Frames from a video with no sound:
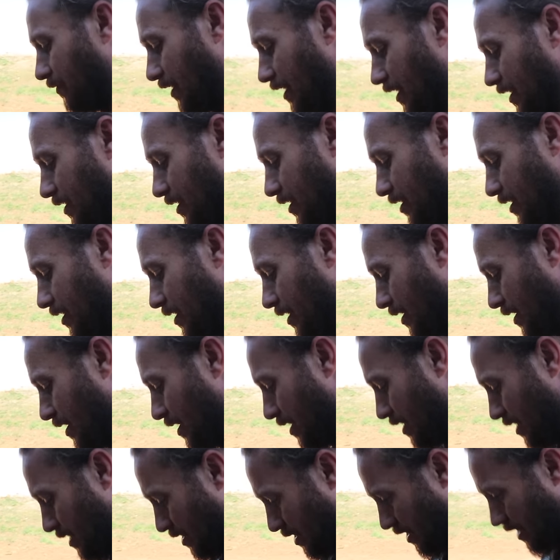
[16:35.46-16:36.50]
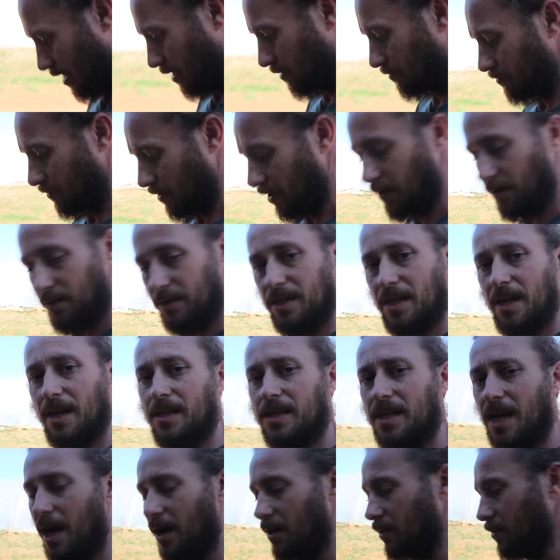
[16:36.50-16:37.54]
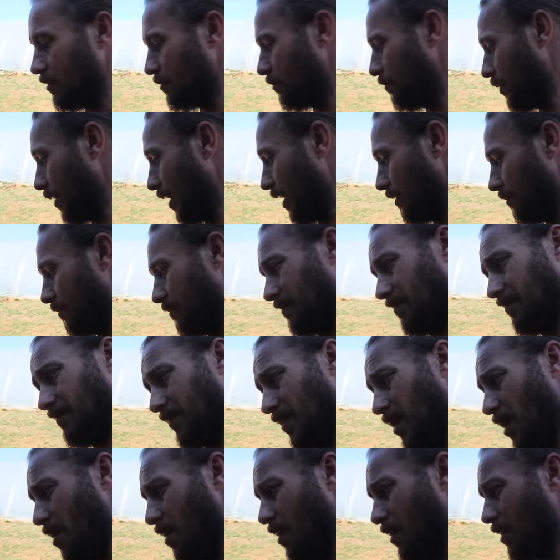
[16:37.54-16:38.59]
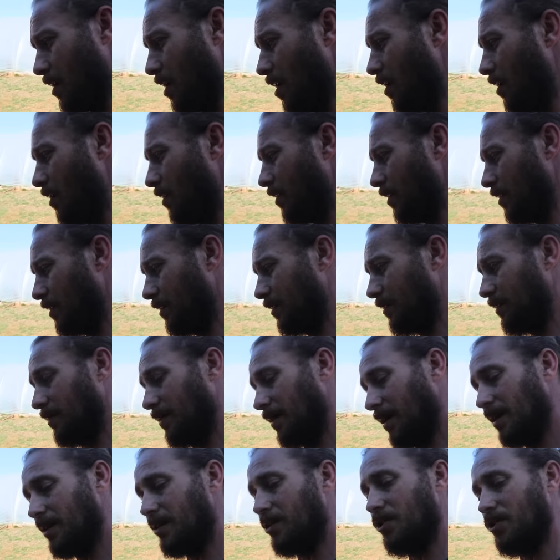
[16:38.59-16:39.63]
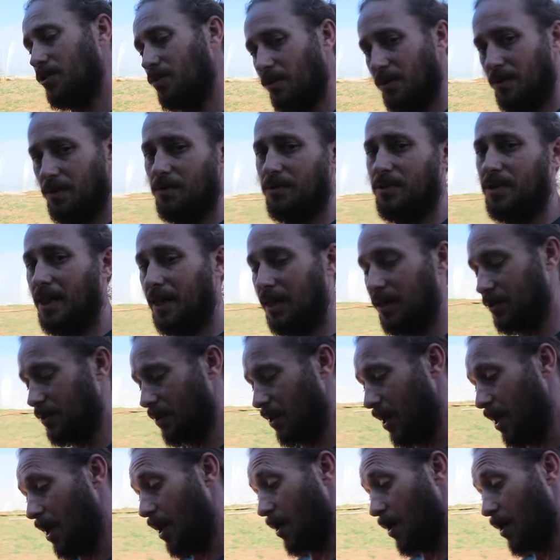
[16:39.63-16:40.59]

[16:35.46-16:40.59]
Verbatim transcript: fix, and you know, a set of tires. But all in all, it's just one of those things.